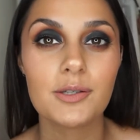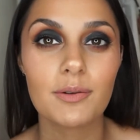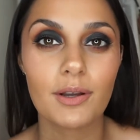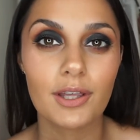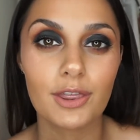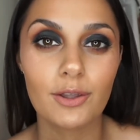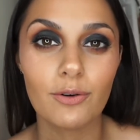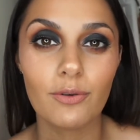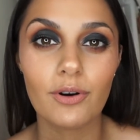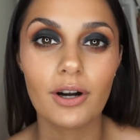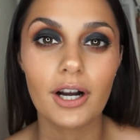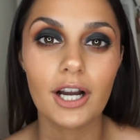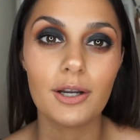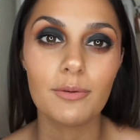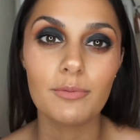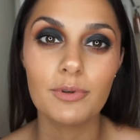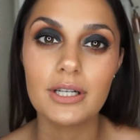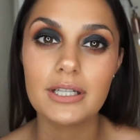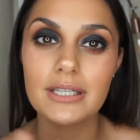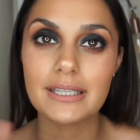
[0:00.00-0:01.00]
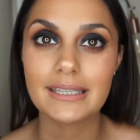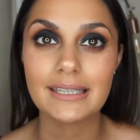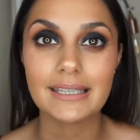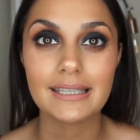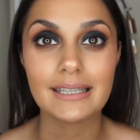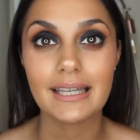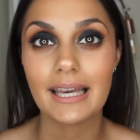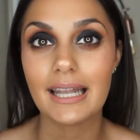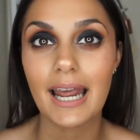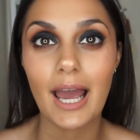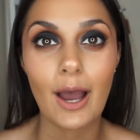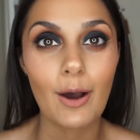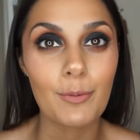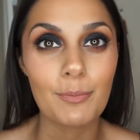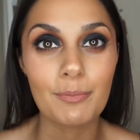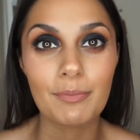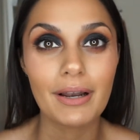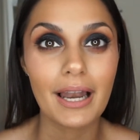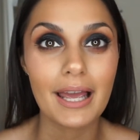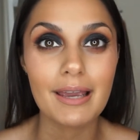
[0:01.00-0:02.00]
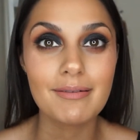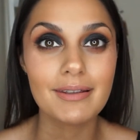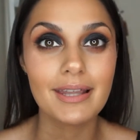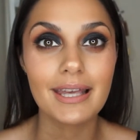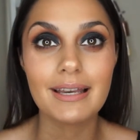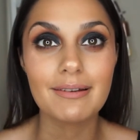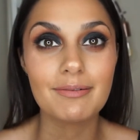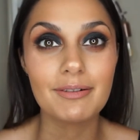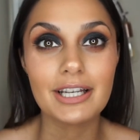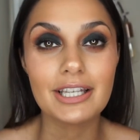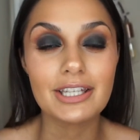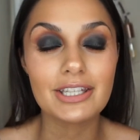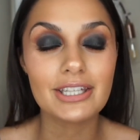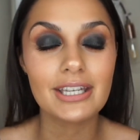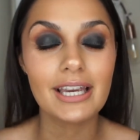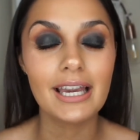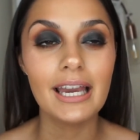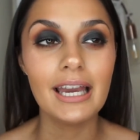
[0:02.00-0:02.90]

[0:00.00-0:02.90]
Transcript: so I thought I would get it out and play with it, which